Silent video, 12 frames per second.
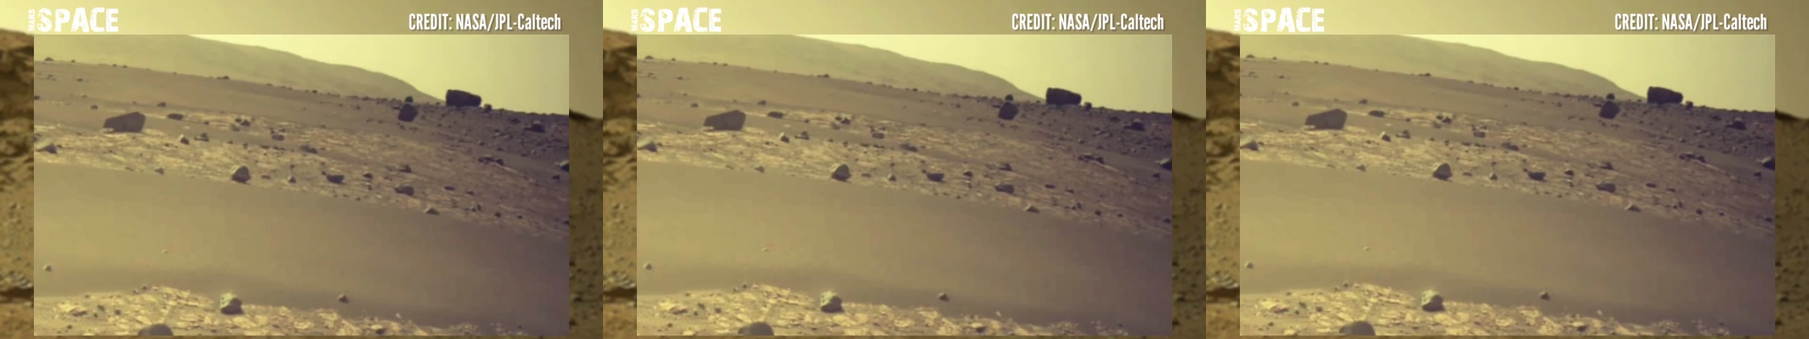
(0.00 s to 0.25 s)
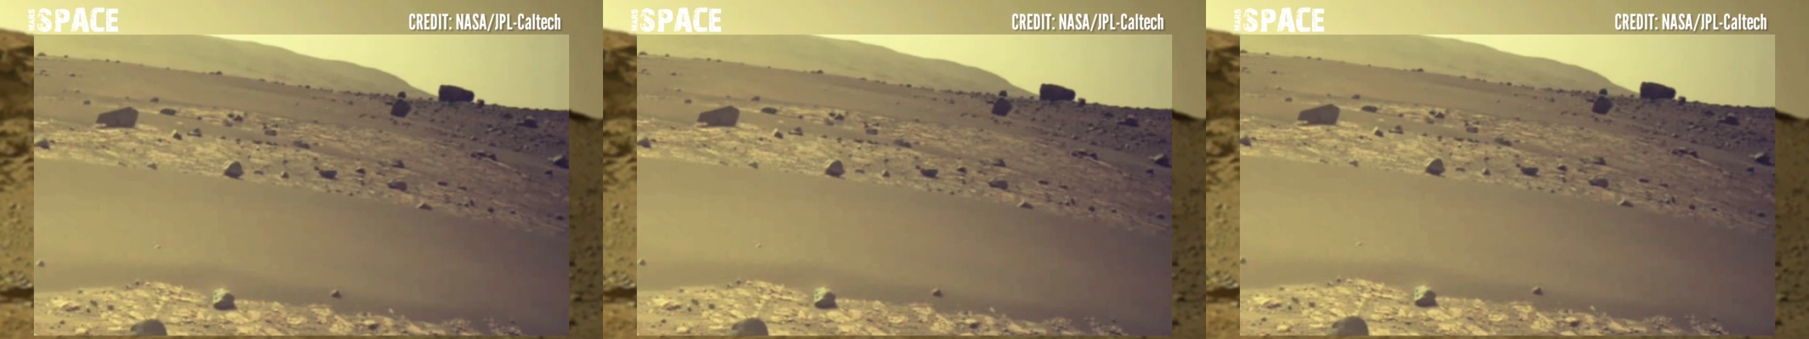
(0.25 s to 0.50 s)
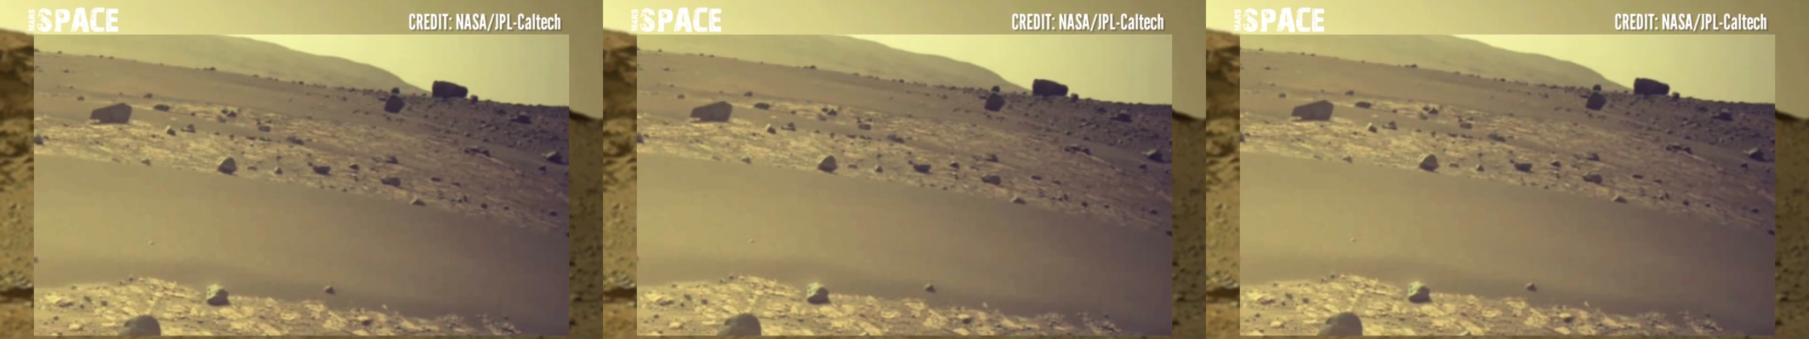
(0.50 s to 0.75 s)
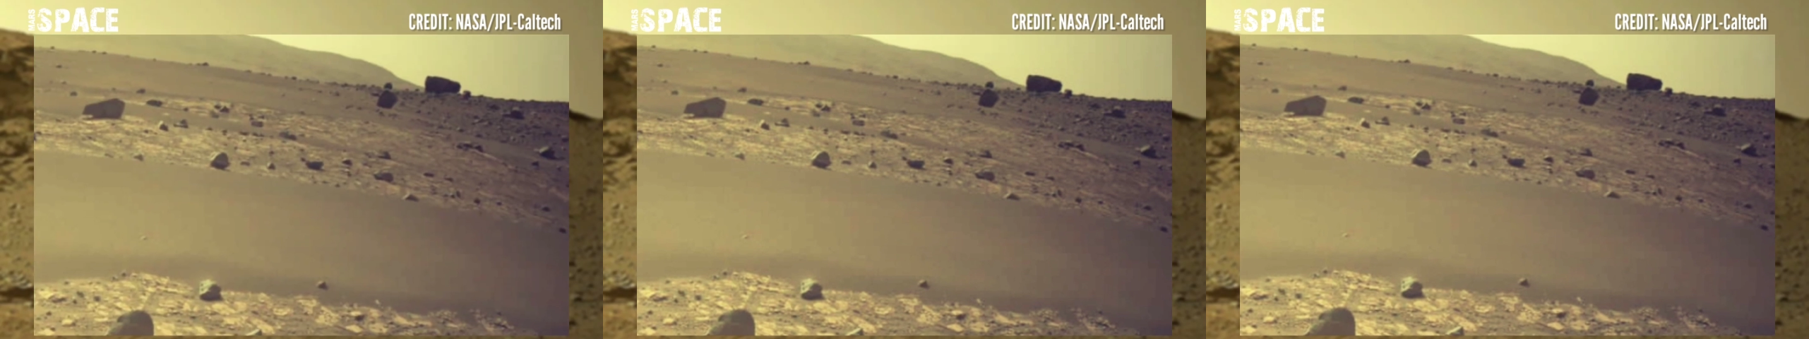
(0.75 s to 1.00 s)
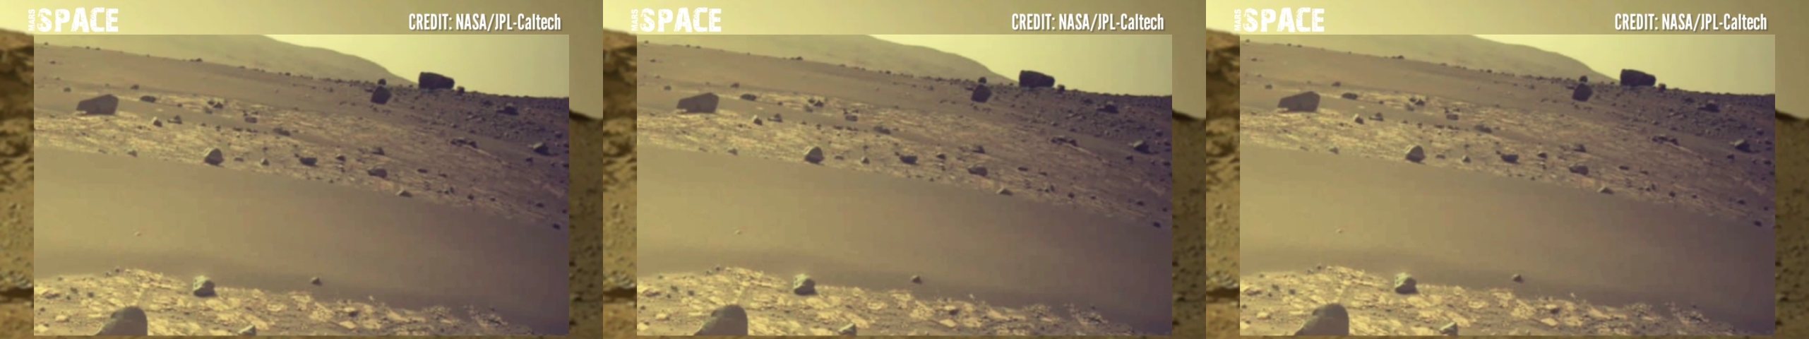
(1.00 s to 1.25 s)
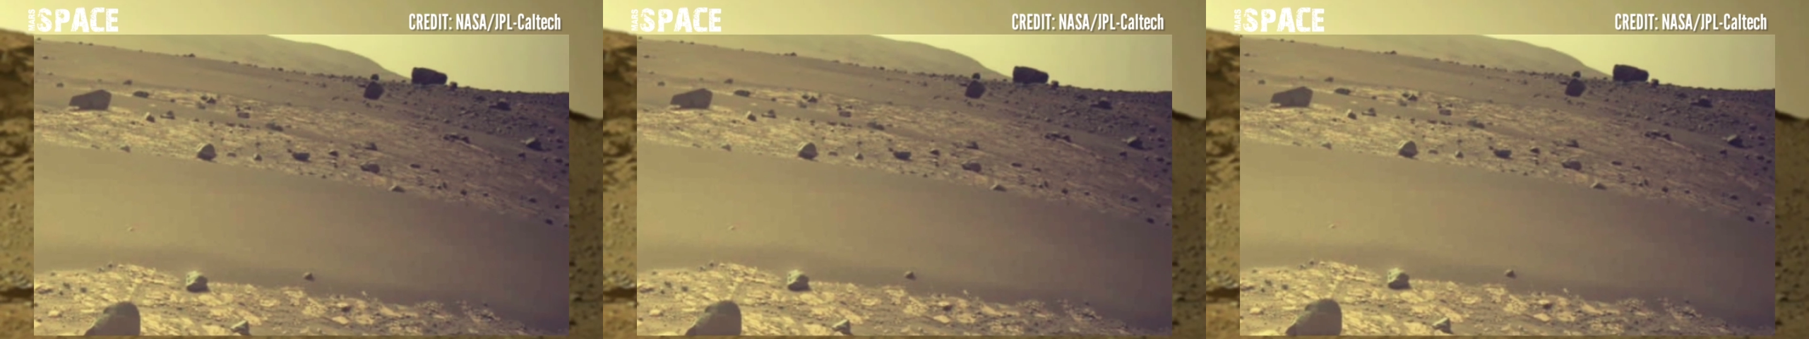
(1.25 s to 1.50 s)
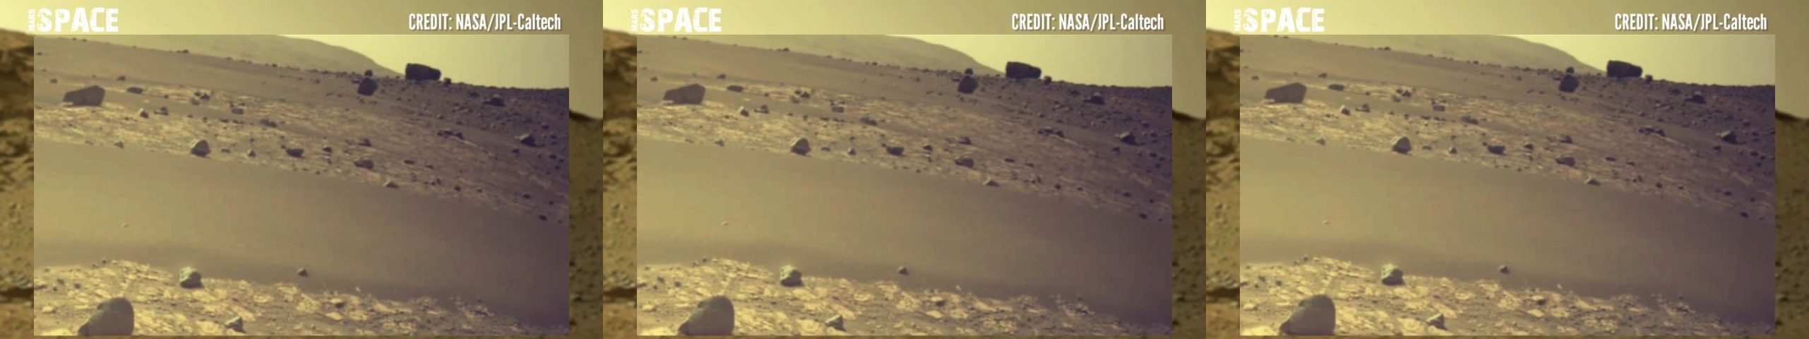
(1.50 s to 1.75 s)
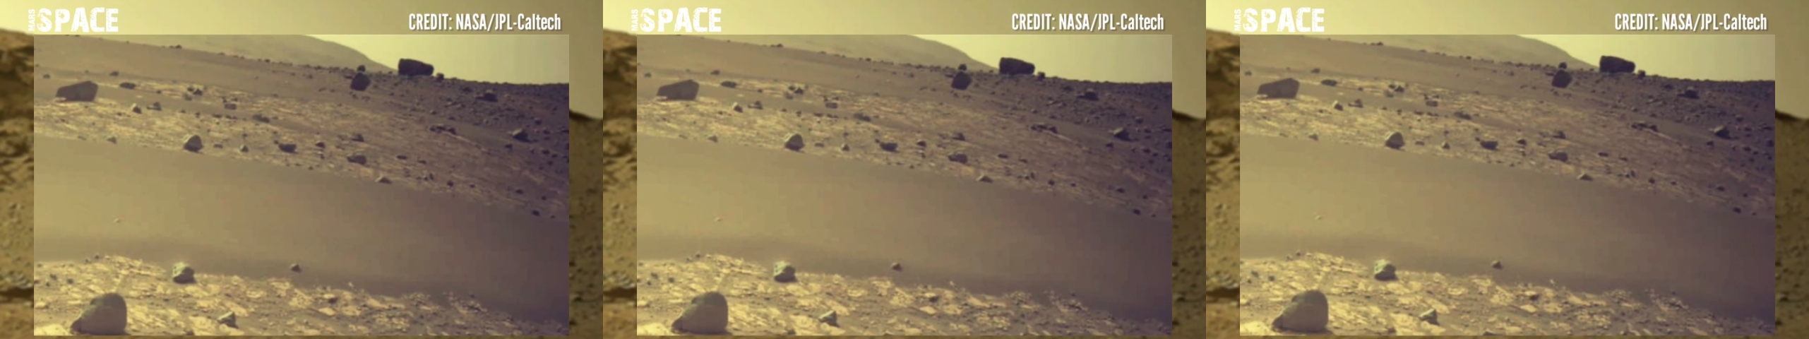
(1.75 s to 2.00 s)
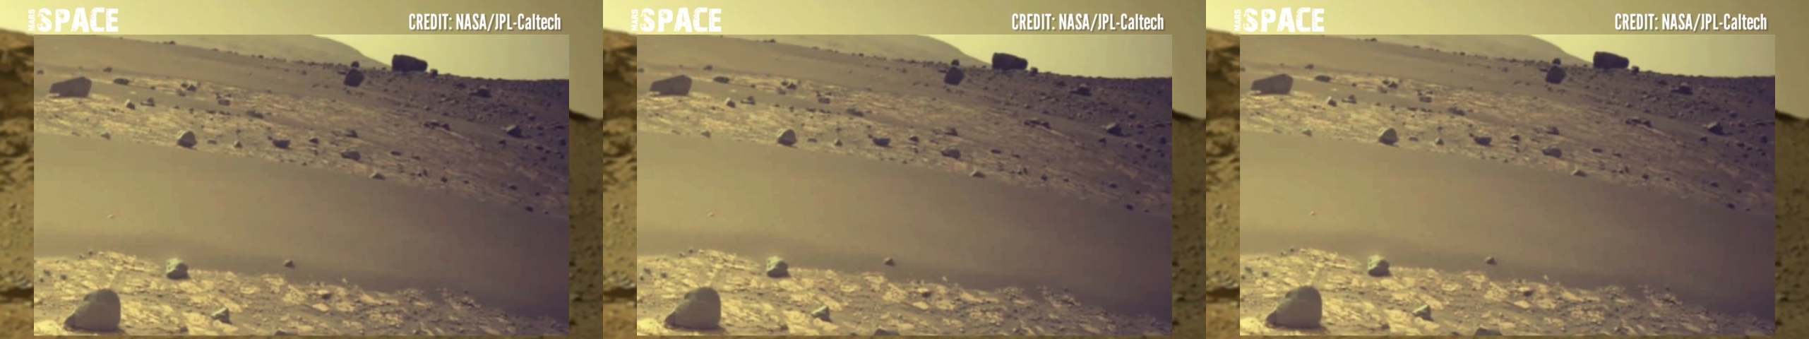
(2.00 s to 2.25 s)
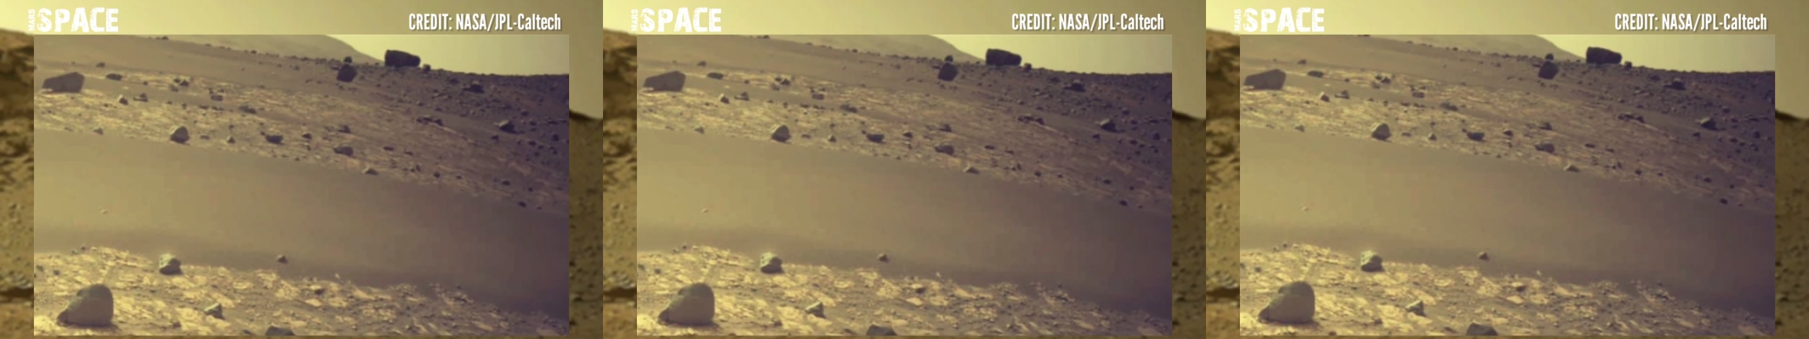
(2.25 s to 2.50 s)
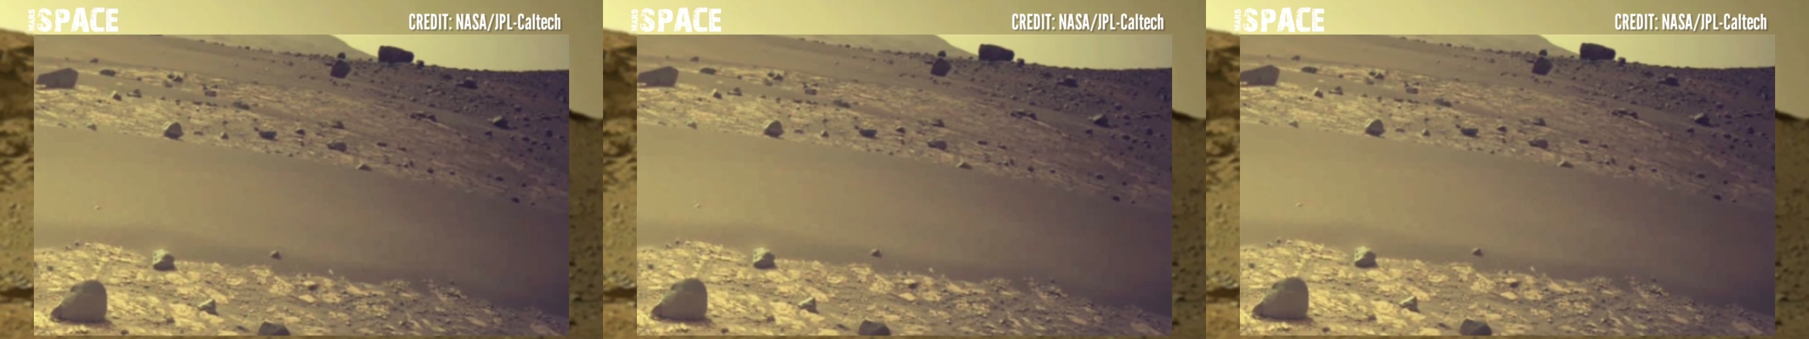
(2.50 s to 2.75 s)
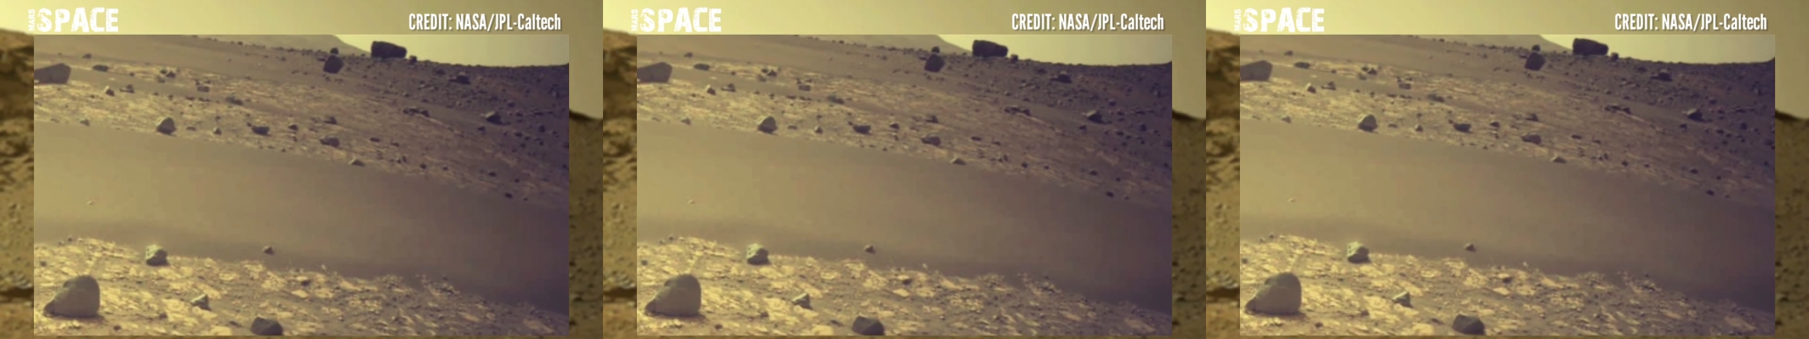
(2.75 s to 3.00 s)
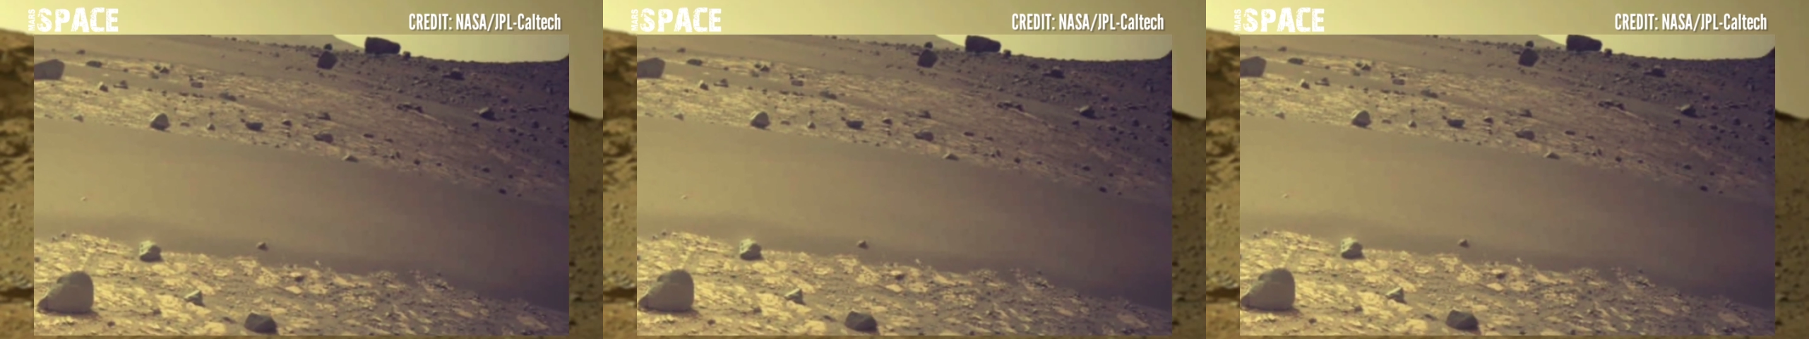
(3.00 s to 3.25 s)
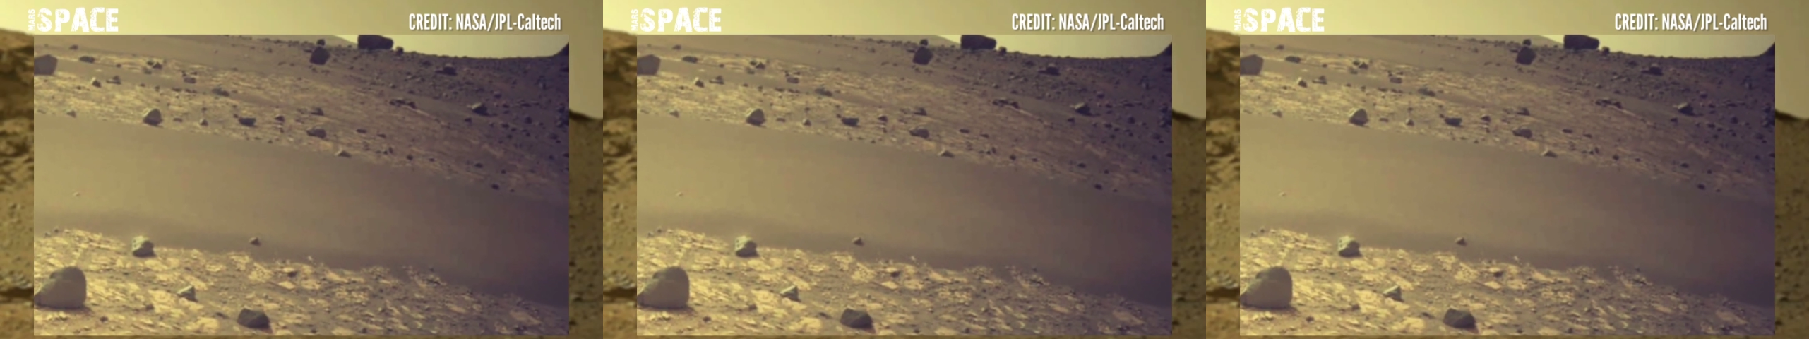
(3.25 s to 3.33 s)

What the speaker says: (no speaker visible)